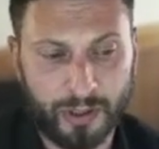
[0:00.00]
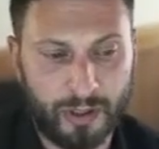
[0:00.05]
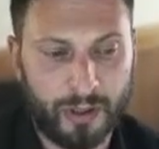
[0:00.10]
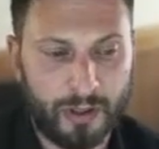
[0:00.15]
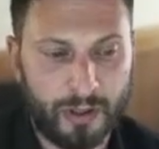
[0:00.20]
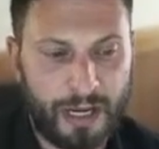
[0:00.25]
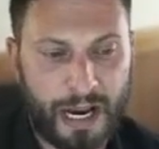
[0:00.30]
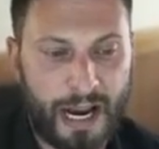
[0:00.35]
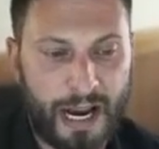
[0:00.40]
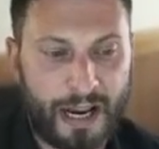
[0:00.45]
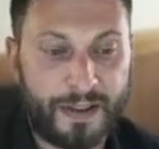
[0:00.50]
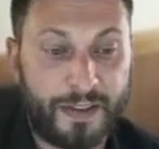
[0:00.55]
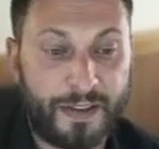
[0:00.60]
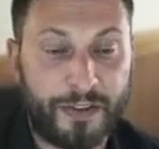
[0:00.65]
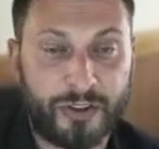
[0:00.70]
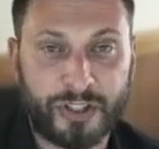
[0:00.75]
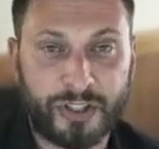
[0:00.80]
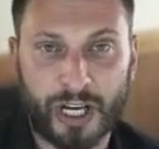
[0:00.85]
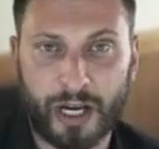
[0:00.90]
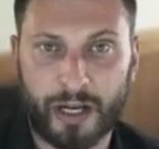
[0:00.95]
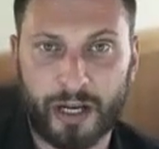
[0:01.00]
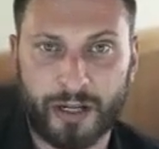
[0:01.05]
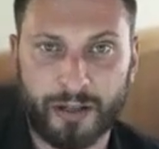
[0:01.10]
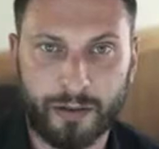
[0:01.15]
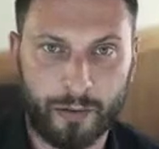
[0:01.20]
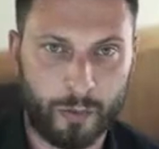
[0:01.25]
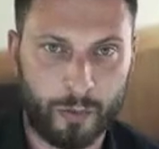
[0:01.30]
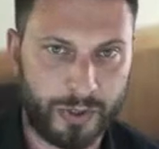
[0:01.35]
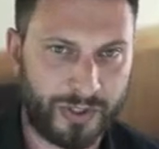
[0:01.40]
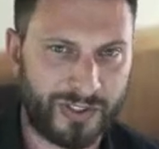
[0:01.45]
And then there's HUD,
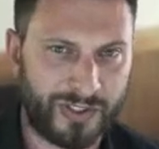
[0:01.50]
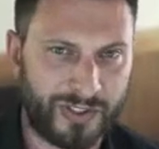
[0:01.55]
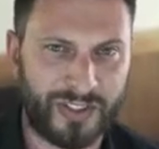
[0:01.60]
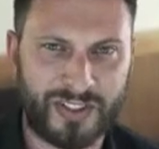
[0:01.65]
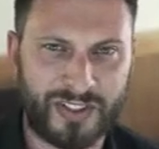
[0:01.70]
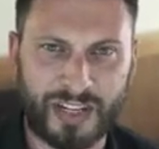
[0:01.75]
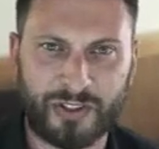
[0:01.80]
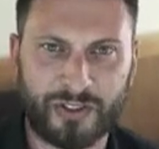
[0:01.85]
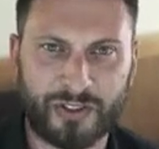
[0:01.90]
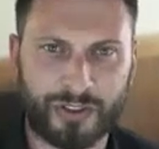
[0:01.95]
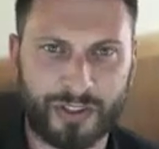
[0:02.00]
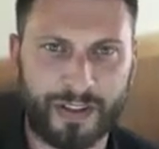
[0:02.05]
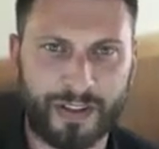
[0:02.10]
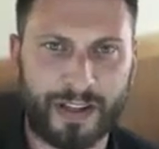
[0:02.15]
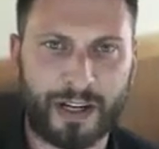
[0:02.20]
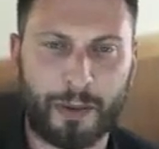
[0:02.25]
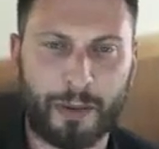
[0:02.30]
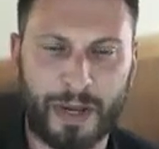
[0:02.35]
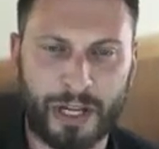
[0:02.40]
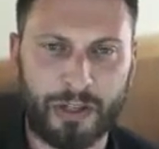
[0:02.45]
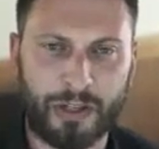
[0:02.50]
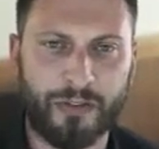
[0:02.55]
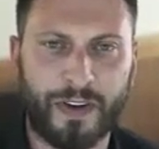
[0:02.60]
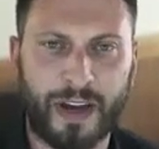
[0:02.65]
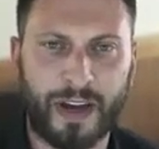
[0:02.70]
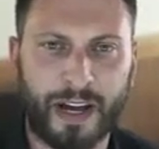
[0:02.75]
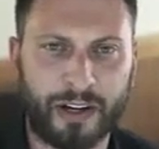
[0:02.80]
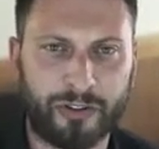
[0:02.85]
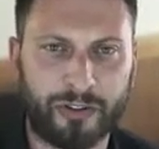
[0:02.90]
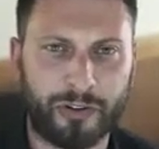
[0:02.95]
which is essentially like a
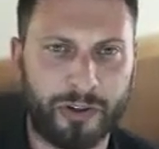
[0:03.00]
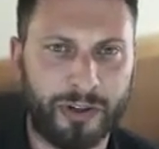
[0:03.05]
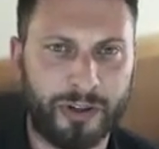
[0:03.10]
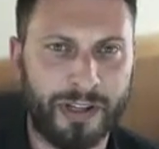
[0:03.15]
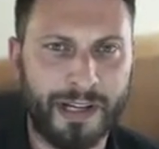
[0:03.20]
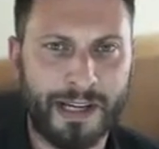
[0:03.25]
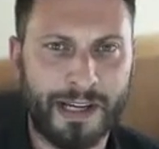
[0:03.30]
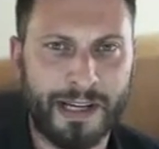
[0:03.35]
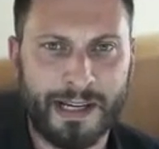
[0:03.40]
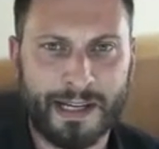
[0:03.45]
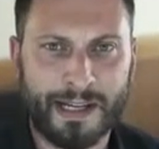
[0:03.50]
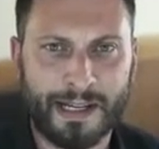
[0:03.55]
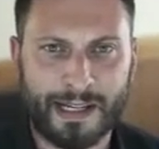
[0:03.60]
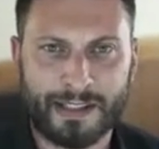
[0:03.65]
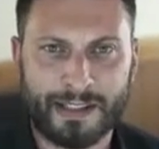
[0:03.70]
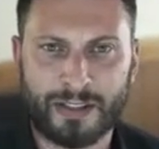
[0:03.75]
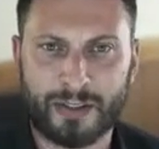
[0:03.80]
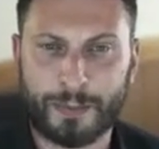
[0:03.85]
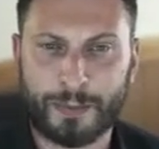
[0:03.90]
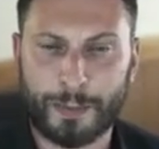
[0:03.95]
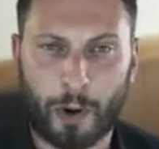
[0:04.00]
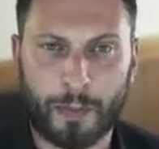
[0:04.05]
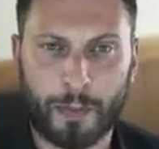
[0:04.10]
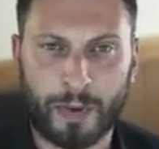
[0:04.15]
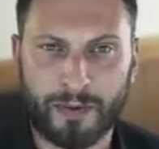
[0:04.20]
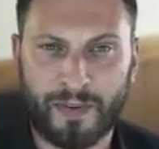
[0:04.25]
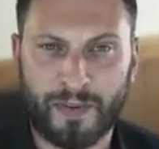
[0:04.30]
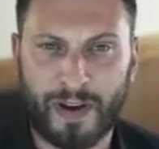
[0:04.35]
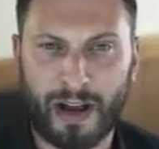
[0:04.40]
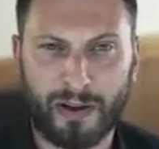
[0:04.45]
manufactured, it's Department of
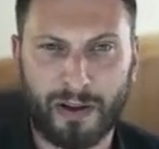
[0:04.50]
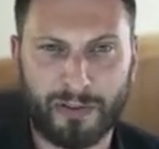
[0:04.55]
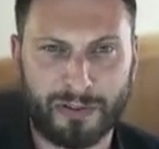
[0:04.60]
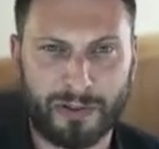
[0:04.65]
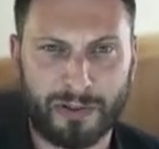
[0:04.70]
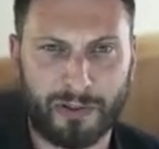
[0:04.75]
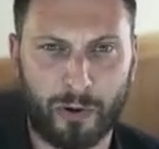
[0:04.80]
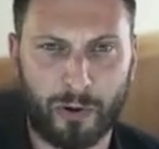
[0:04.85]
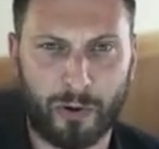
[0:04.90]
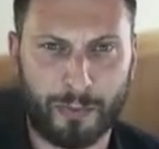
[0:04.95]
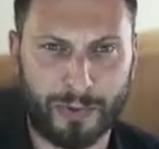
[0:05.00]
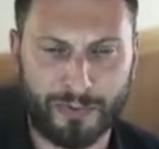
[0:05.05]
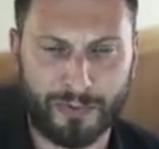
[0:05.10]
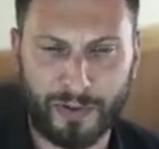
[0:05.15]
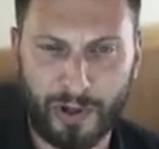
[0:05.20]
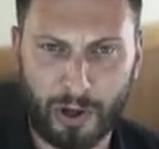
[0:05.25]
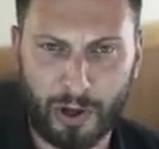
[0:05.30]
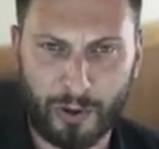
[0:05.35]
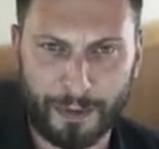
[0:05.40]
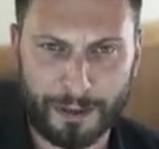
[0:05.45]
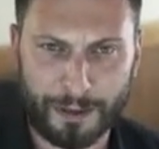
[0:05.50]
Housing and Urban Development.